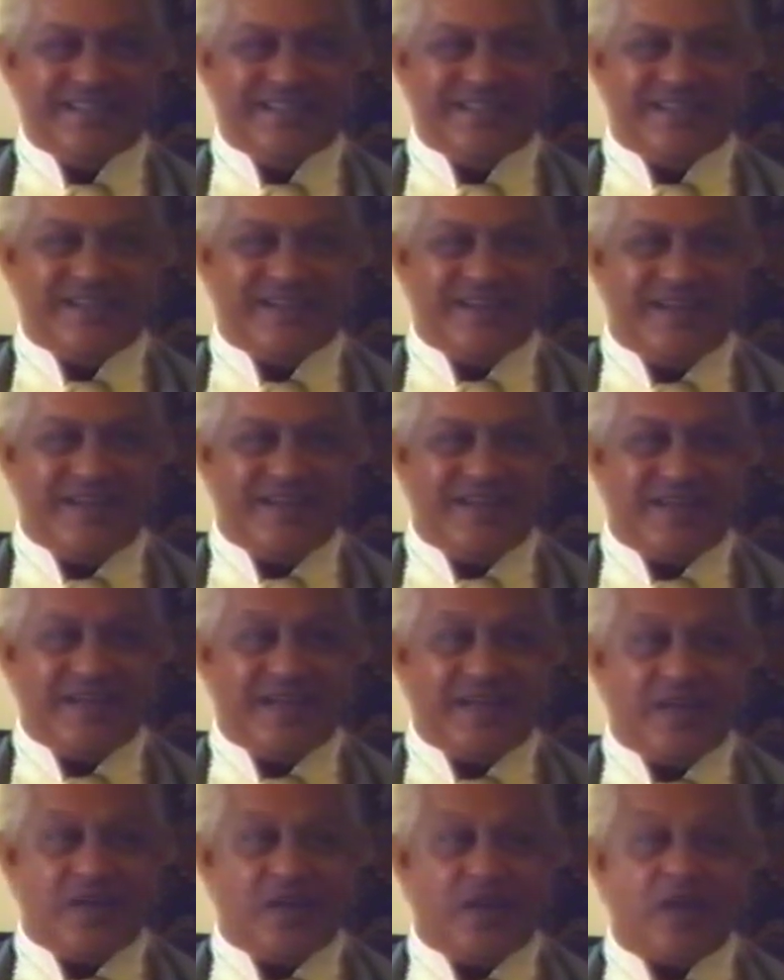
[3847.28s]
Surrender
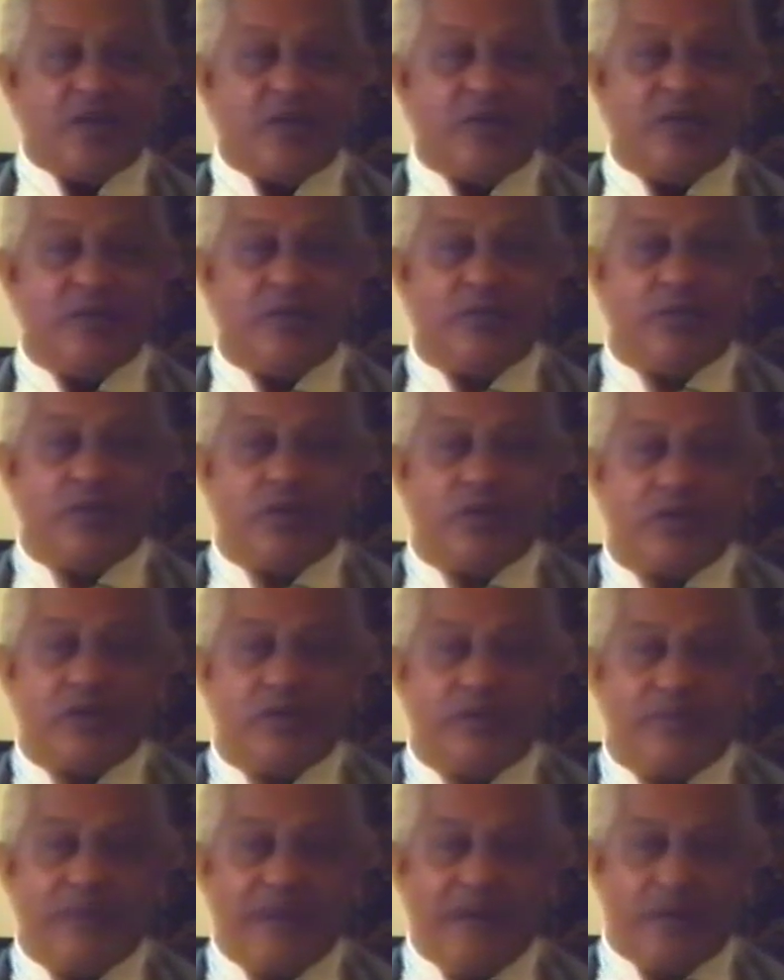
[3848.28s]
cannot be brought
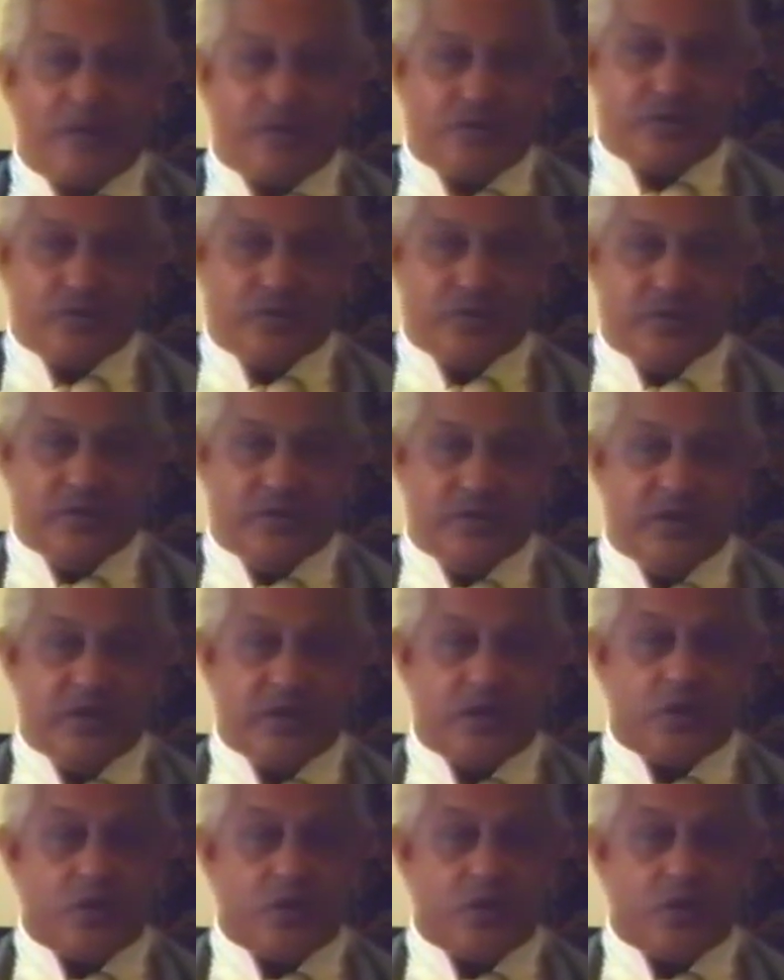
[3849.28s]
about. It